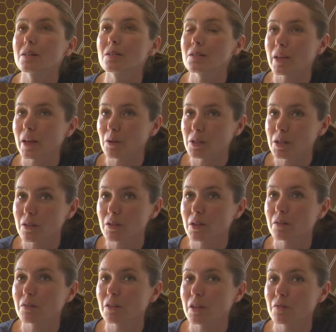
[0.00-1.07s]
The
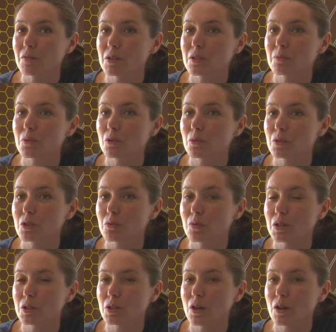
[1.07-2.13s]
Secretary of the Invisible, which
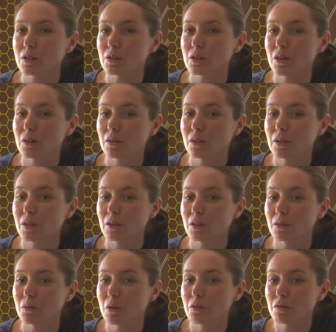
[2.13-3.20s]
was shot on
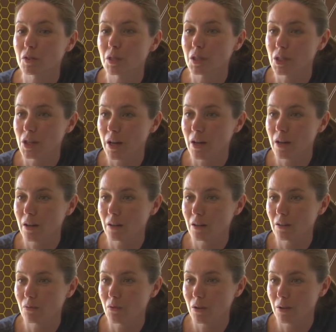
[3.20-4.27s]
the River Niger,
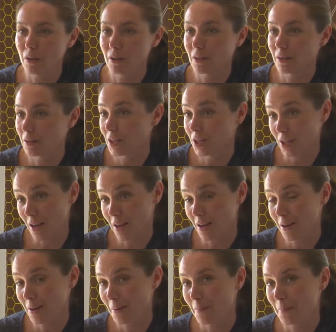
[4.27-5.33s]
in, in Niger,